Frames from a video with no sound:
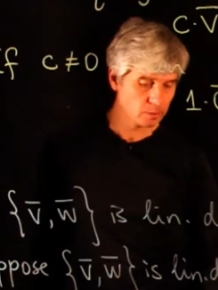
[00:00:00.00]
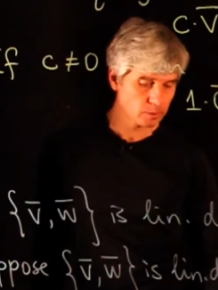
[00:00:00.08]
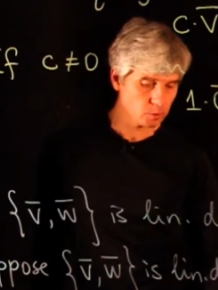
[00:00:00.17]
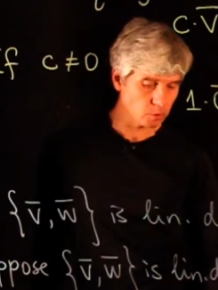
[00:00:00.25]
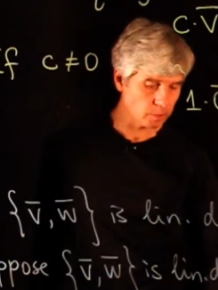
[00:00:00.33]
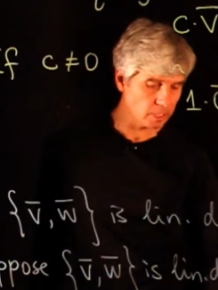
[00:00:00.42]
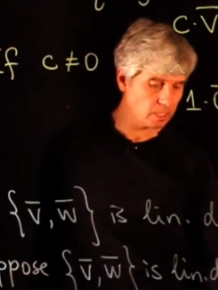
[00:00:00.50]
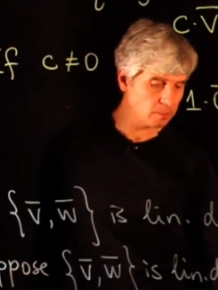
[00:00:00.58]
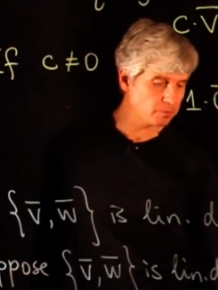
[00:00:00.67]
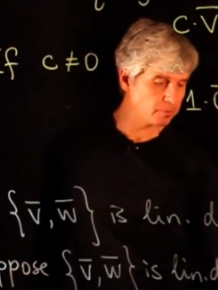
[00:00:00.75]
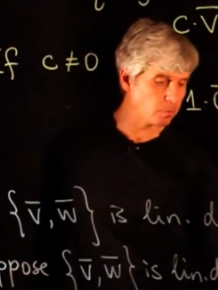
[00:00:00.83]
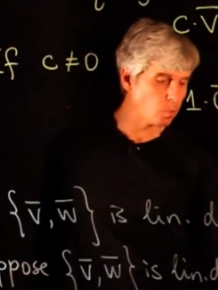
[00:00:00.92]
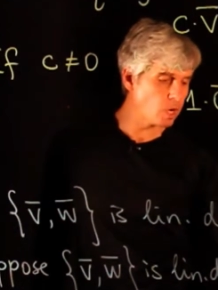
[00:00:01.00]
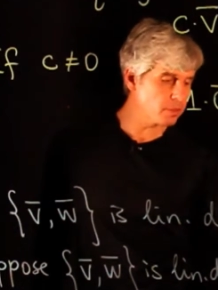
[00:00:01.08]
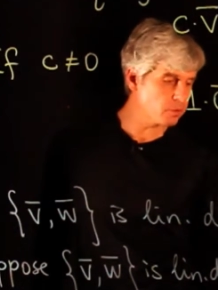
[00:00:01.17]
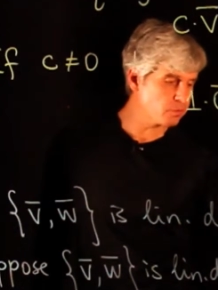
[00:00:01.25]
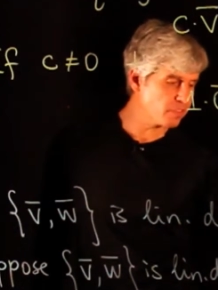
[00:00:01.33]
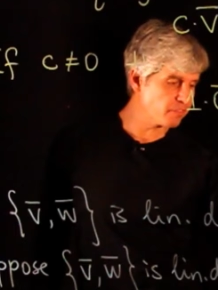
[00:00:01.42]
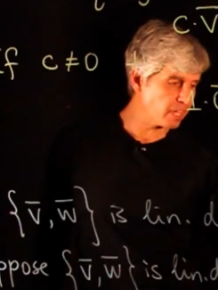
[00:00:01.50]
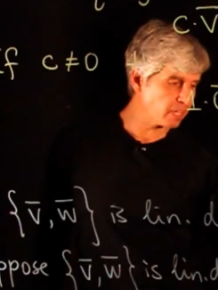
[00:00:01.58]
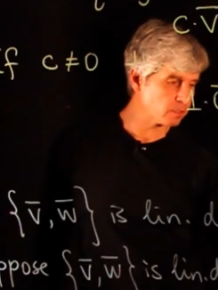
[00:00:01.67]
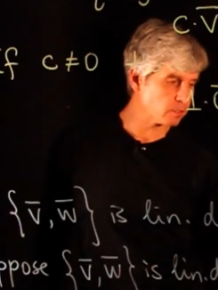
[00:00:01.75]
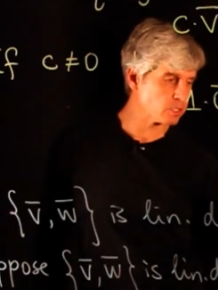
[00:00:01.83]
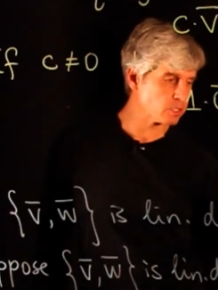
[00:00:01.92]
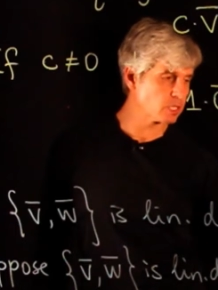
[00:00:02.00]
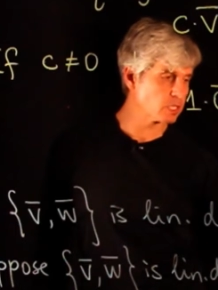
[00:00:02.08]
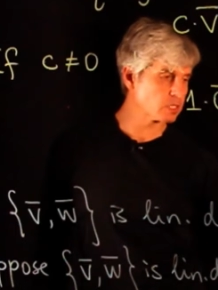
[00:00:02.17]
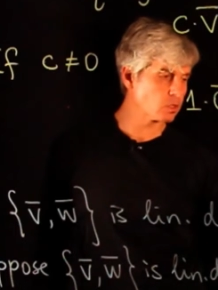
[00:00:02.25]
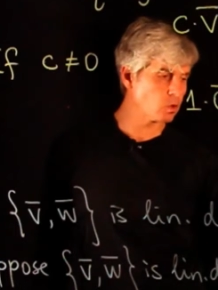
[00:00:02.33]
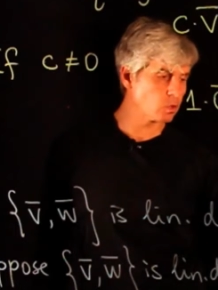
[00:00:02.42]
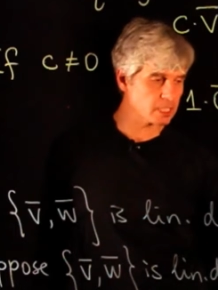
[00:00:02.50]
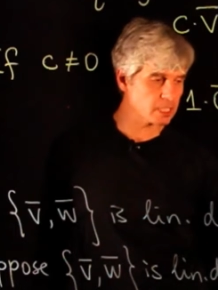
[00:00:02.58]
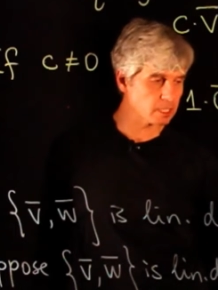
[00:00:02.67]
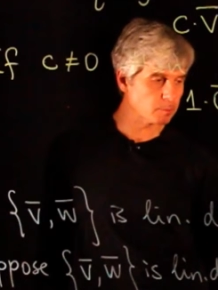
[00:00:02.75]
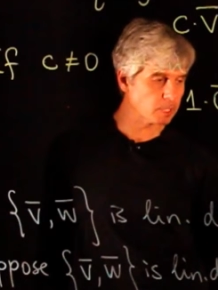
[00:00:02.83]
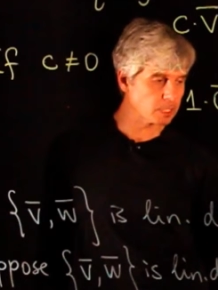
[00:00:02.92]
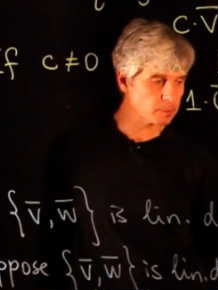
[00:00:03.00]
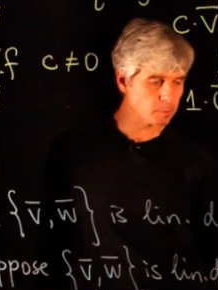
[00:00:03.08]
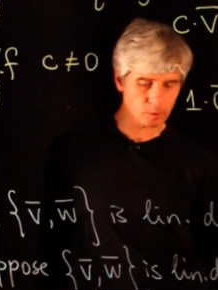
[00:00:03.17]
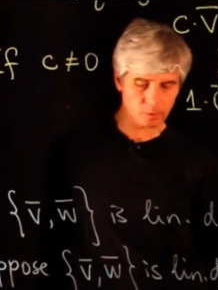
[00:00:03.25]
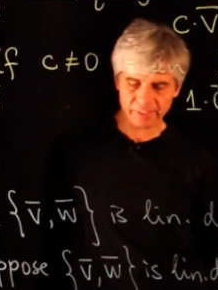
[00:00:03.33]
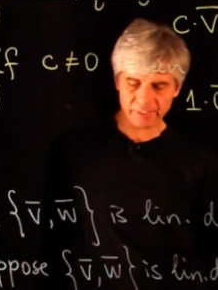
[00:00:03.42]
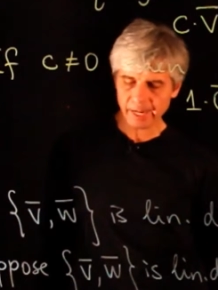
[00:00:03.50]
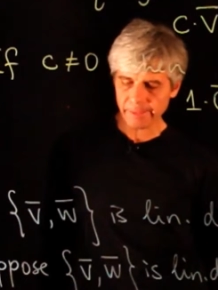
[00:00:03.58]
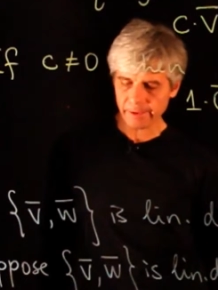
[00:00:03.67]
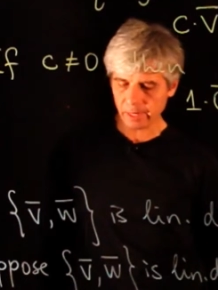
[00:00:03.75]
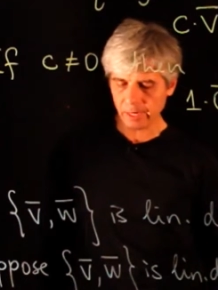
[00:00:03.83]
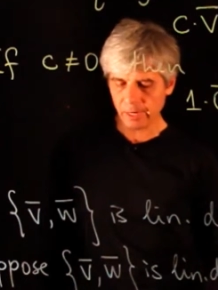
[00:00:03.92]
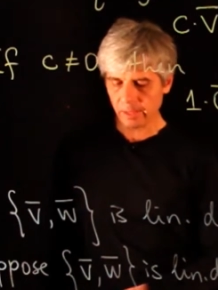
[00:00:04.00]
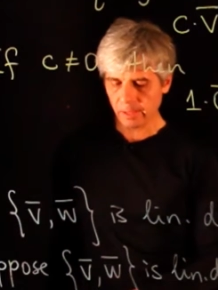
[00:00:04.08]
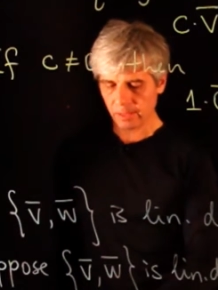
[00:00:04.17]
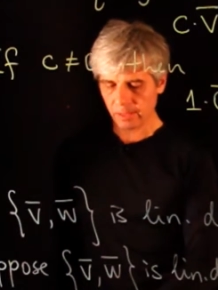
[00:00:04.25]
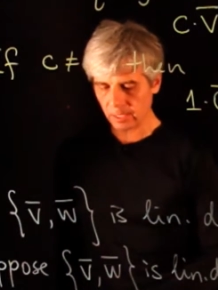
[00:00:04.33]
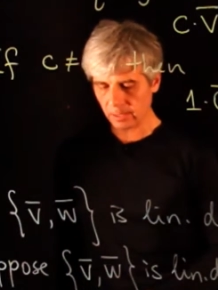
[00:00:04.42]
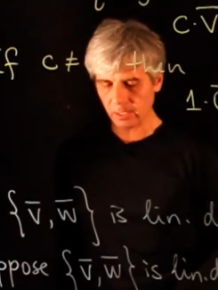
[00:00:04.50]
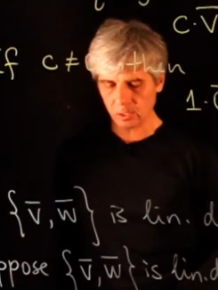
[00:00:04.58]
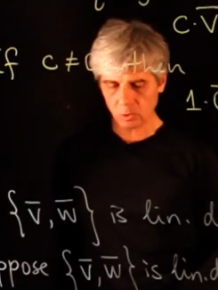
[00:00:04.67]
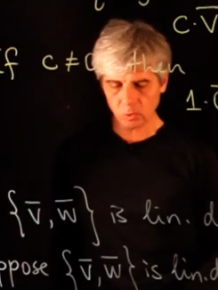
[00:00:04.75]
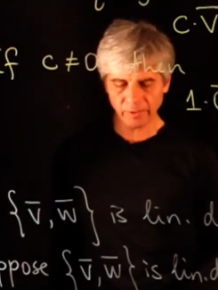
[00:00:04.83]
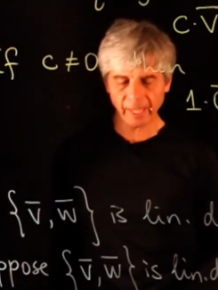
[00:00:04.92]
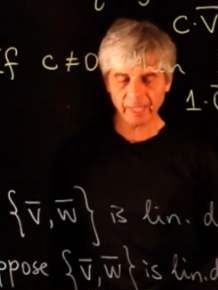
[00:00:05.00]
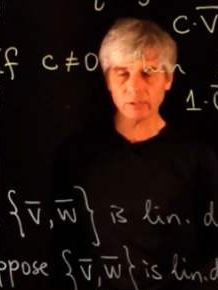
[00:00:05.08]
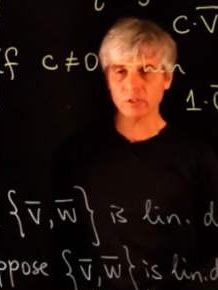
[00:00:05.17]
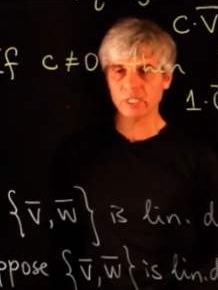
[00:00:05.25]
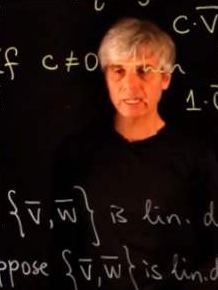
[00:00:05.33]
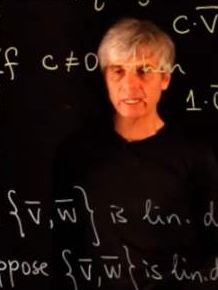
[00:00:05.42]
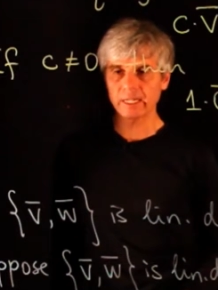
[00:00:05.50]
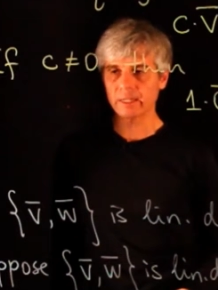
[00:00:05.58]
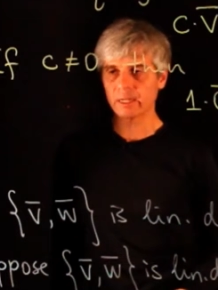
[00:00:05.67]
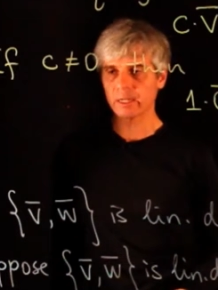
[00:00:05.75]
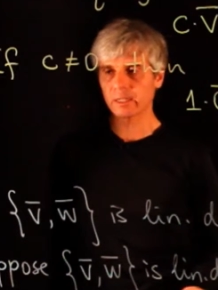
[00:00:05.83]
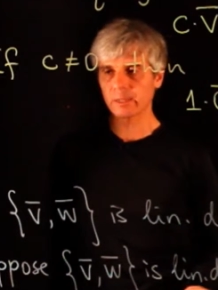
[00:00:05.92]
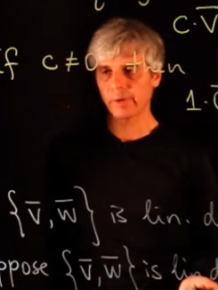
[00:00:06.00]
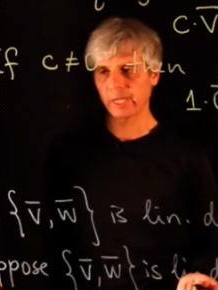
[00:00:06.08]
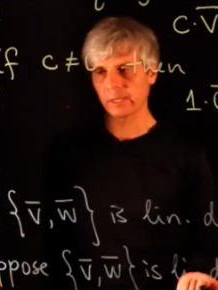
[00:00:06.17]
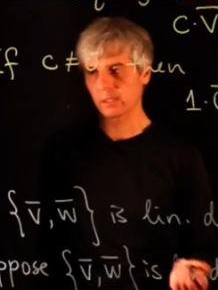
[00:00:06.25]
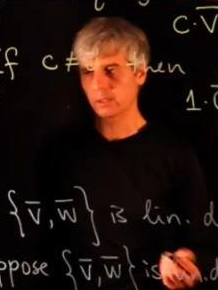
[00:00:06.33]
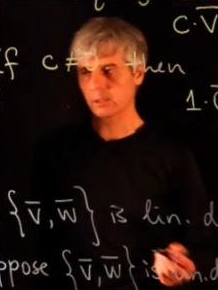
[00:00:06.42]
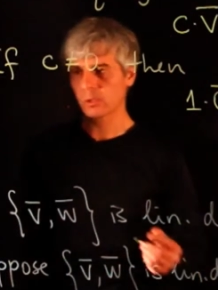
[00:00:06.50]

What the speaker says: So if one of the vectors is a constant multiple of the other, then these two vectors are linearly dependent.